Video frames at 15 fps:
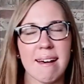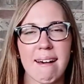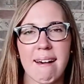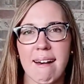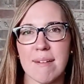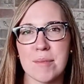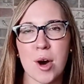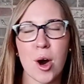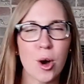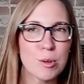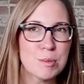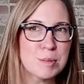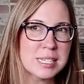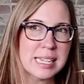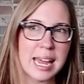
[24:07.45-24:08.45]

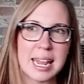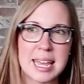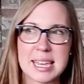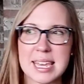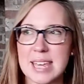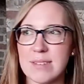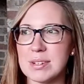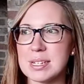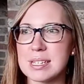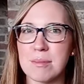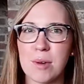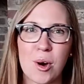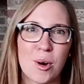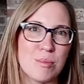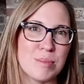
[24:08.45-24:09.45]
homesteading, even some
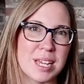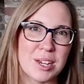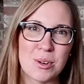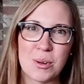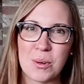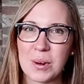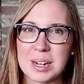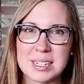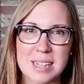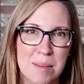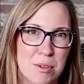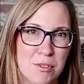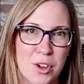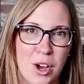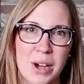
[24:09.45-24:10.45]
home decor type
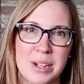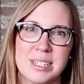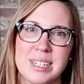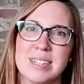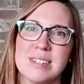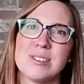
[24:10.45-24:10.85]
of content.